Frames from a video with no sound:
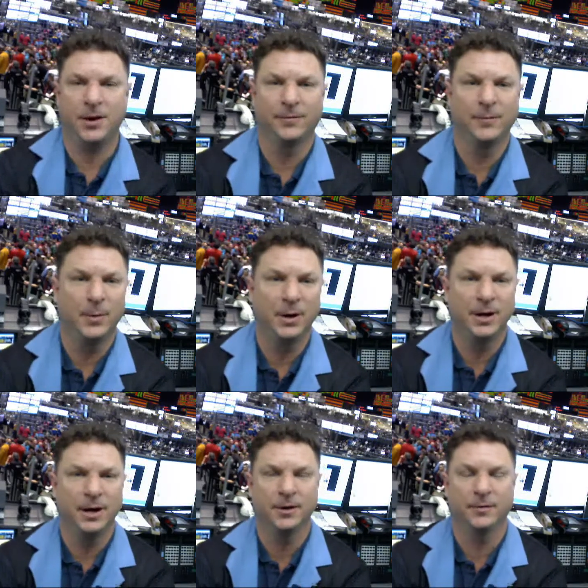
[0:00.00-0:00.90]
off a
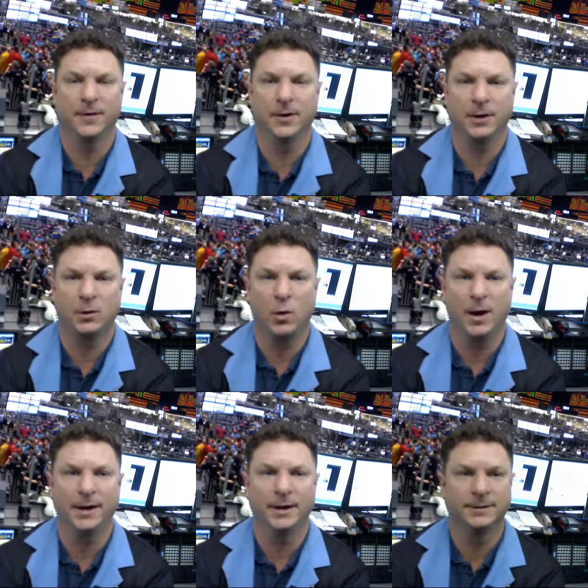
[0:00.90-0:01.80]
Monday here very
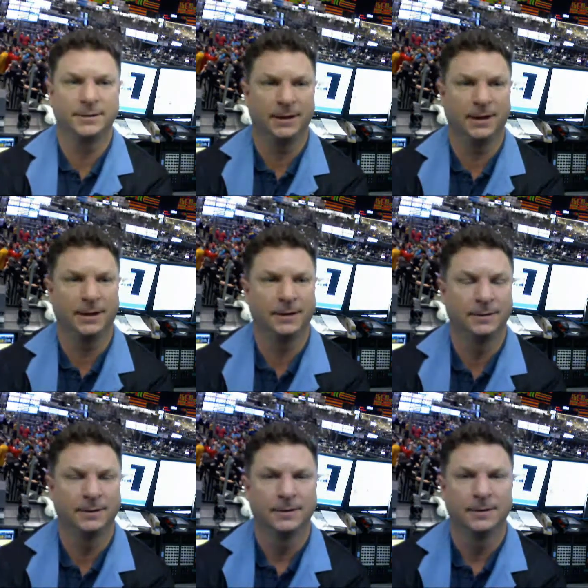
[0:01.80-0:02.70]
quiet.
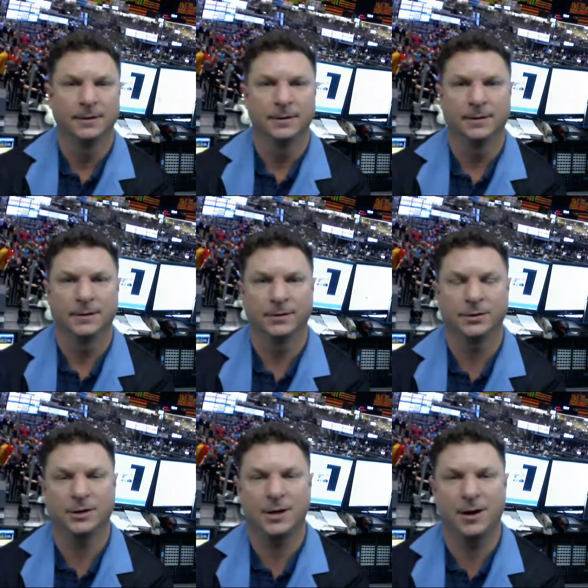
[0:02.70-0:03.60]

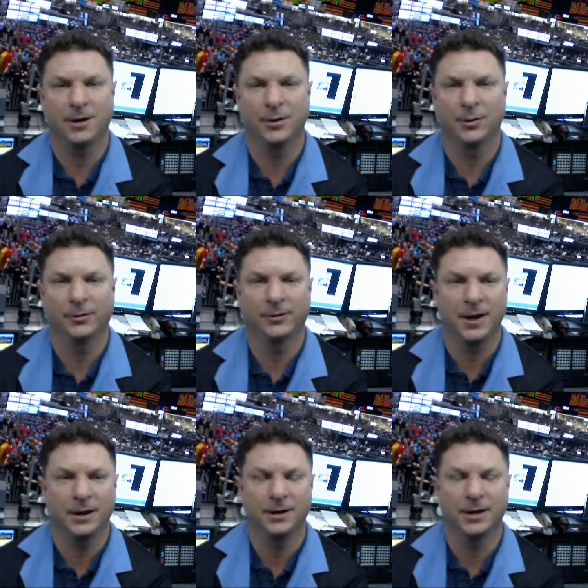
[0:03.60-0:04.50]
Chicago is
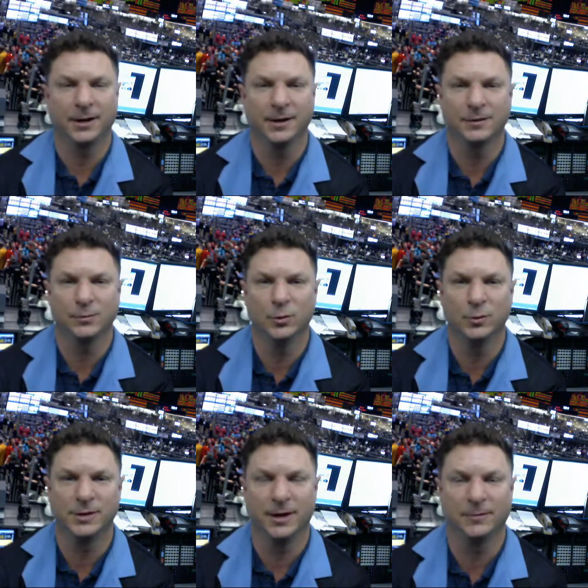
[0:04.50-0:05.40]
kind of licking its
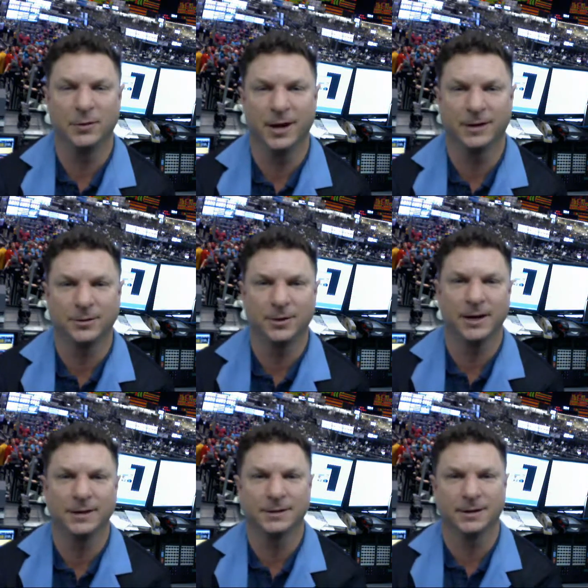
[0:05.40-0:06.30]
wounds after
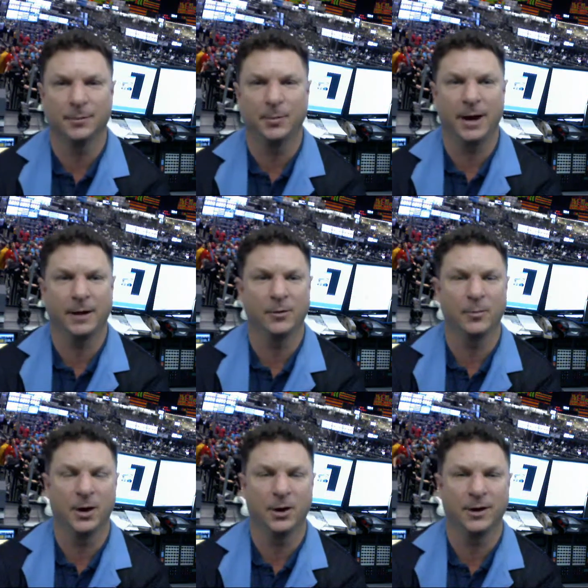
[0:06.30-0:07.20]
yesterday's
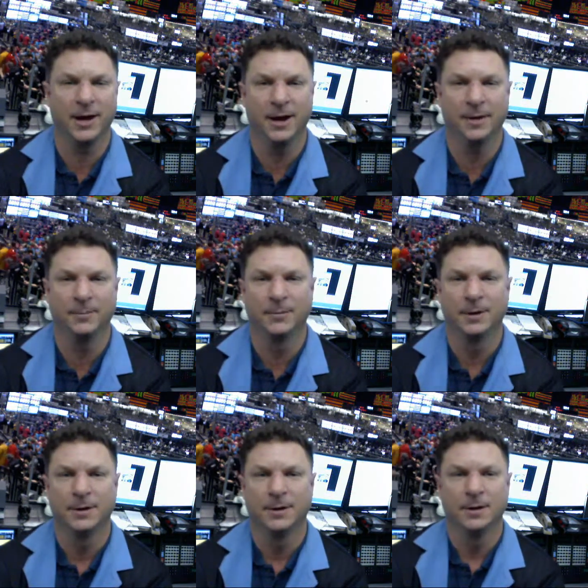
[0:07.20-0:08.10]
Packer-Bear game.
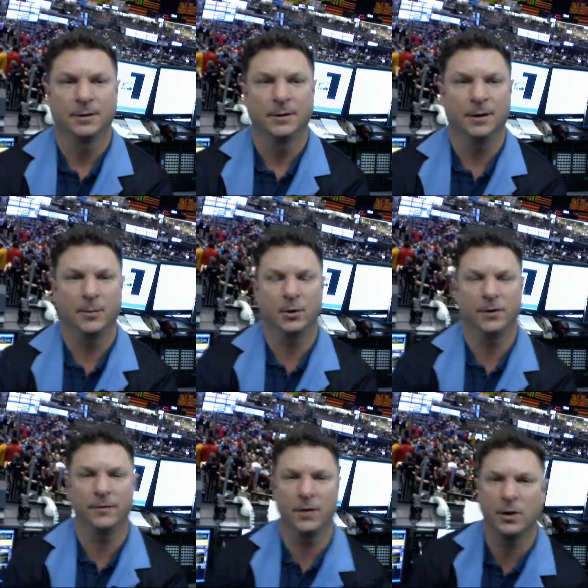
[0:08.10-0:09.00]

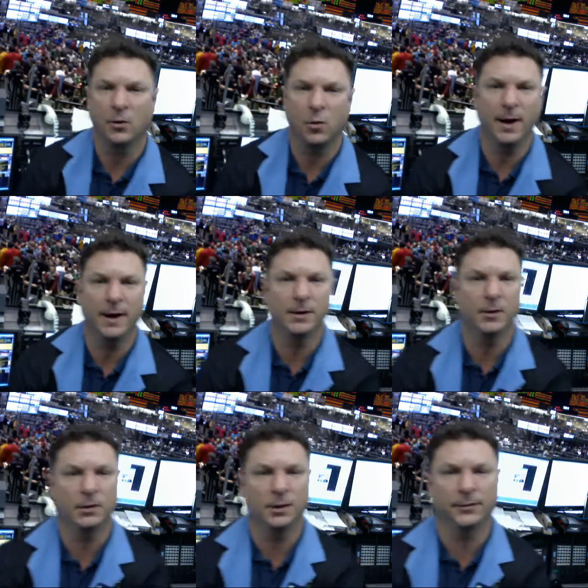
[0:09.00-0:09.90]
Market very quiet
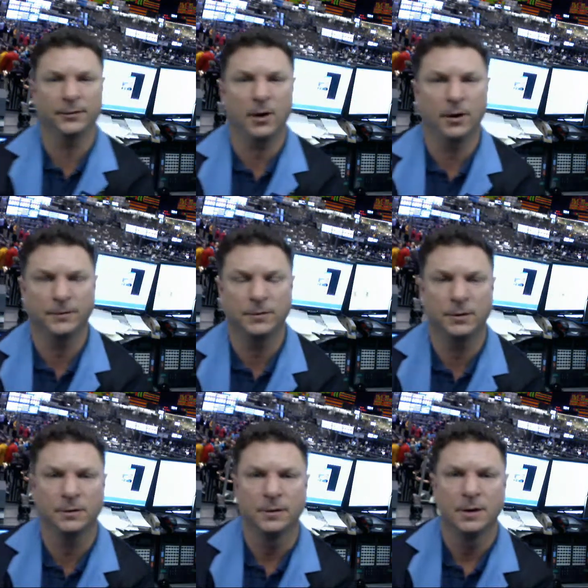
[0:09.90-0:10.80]
here. A little softer